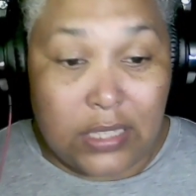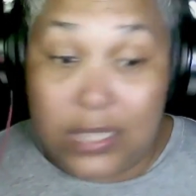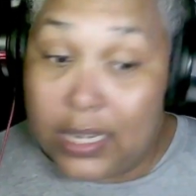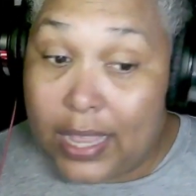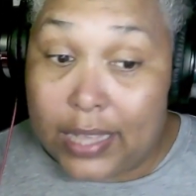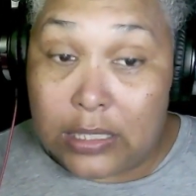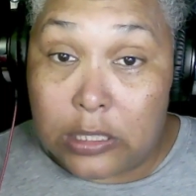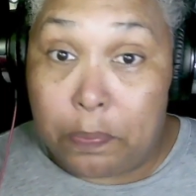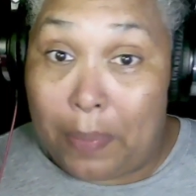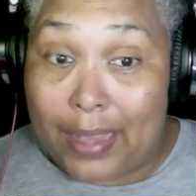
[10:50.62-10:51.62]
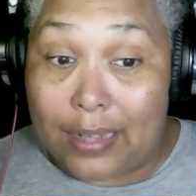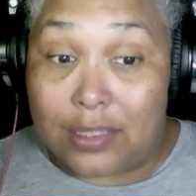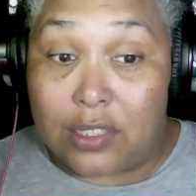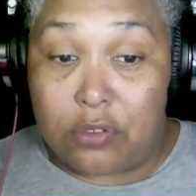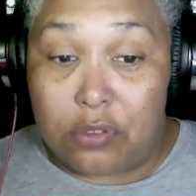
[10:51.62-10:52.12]
Didn't expect
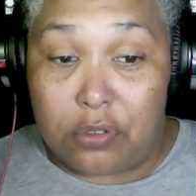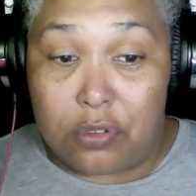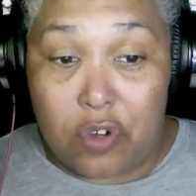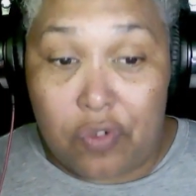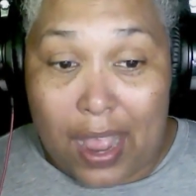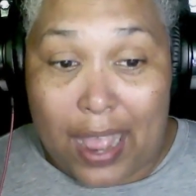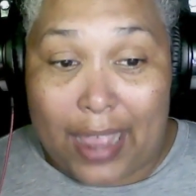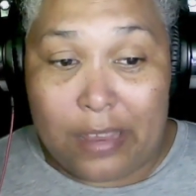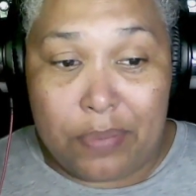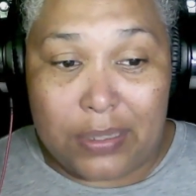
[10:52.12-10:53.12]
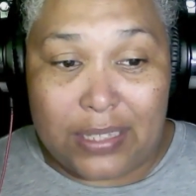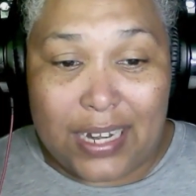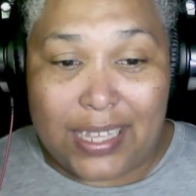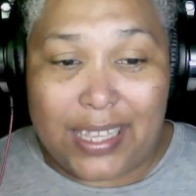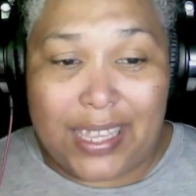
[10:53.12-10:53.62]
to cry, but
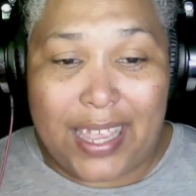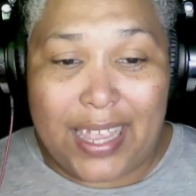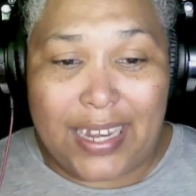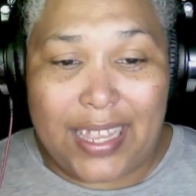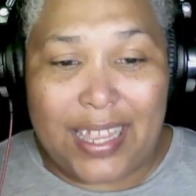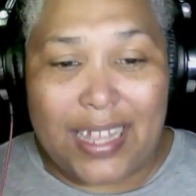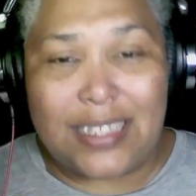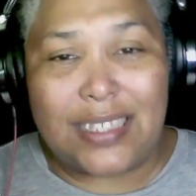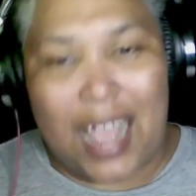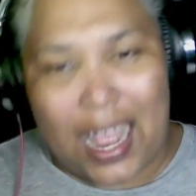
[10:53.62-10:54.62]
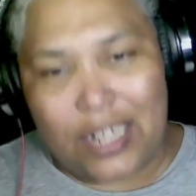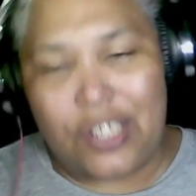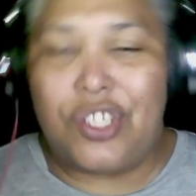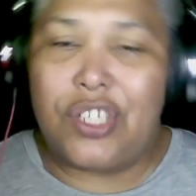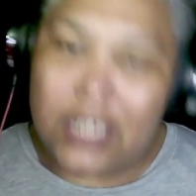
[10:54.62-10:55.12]
then again, it's
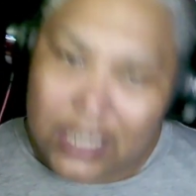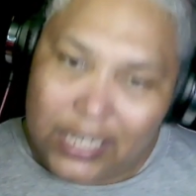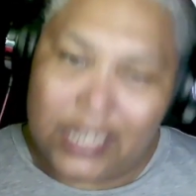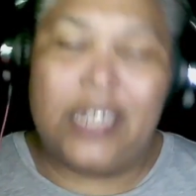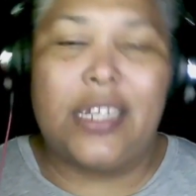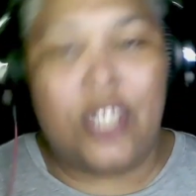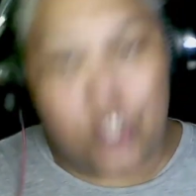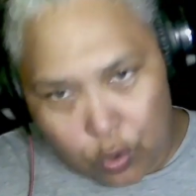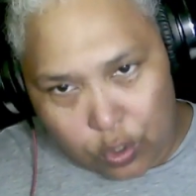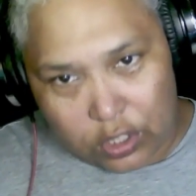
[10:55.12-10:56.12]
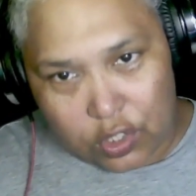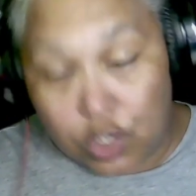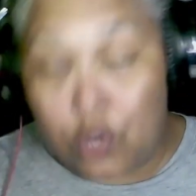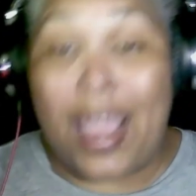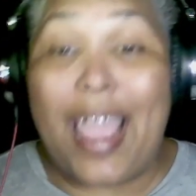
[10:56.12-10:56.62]
Angelina Jordan.
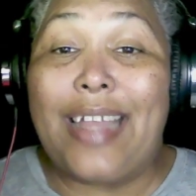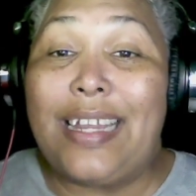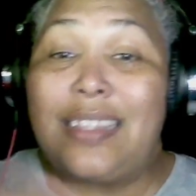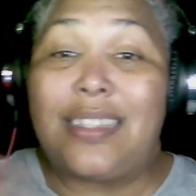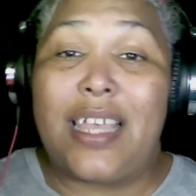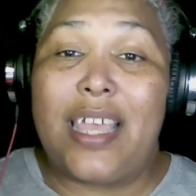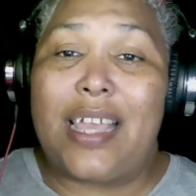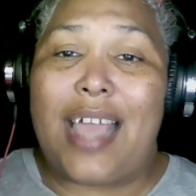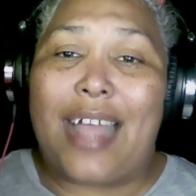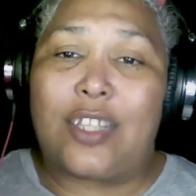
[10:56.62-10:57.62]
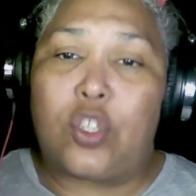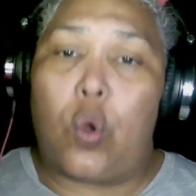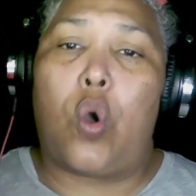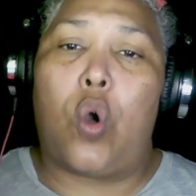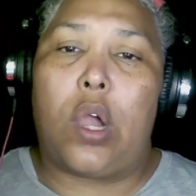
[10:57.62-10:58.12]
So anything at
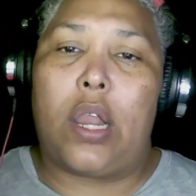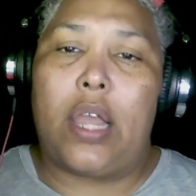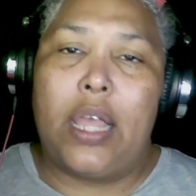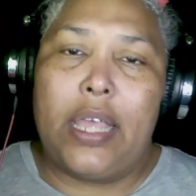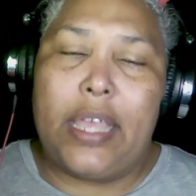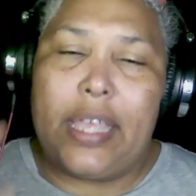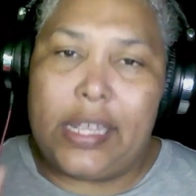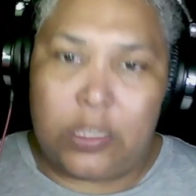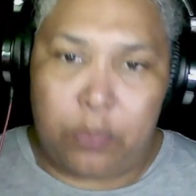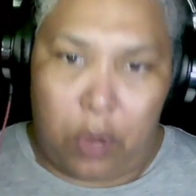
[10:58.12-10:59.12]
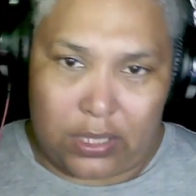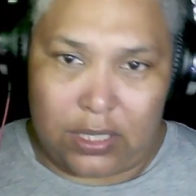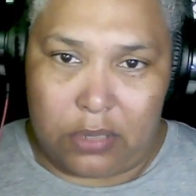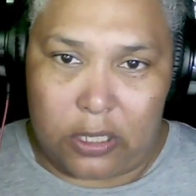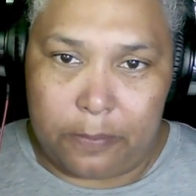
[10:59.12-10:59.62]
all is
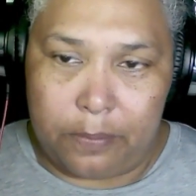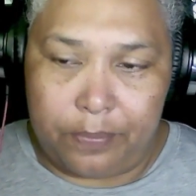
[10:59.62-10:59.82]
possible.